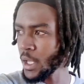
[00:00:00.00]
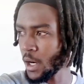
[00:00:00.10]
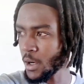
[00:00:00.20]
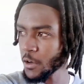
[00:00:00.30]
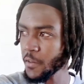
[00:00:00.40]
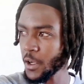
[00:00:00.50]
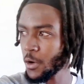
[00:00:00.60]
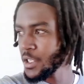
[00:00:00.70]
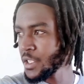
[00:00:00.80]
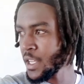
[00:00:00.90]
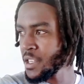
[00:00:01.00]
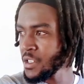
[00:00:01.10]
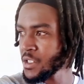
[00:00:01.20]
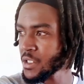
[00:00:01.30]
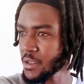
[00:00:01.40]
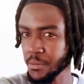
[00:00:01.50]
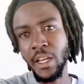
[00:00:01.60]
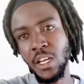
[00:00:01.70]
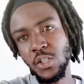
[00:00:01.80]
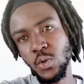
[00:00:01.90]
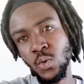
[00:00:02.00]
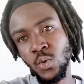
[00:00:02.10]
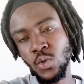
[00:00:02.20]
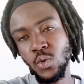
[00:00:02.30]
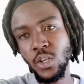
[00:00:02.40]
Yeah, one of the holidays I get to